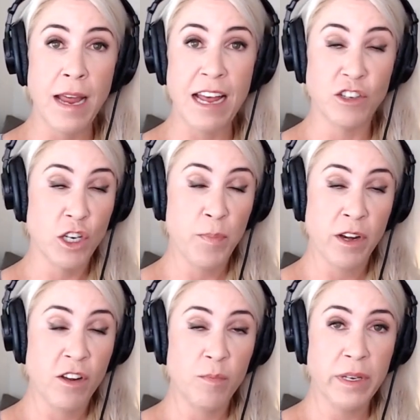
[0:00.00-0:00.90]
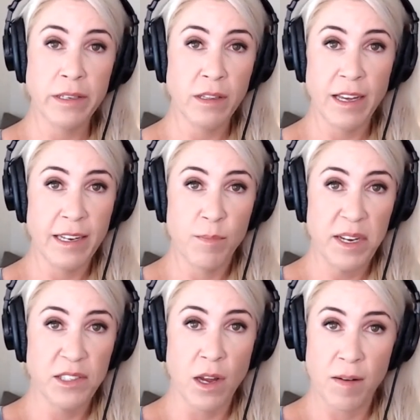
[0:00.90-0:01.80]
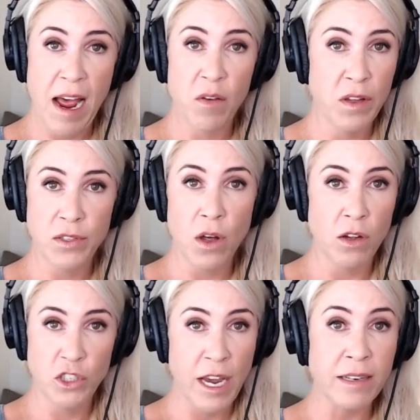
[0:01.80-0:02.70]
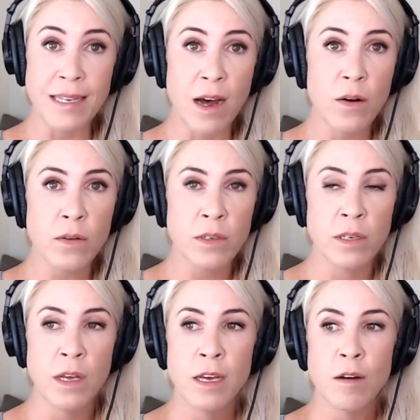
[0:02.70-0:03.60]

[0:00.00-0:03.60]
and shipping could be delayed based on how this all shakes out. Well,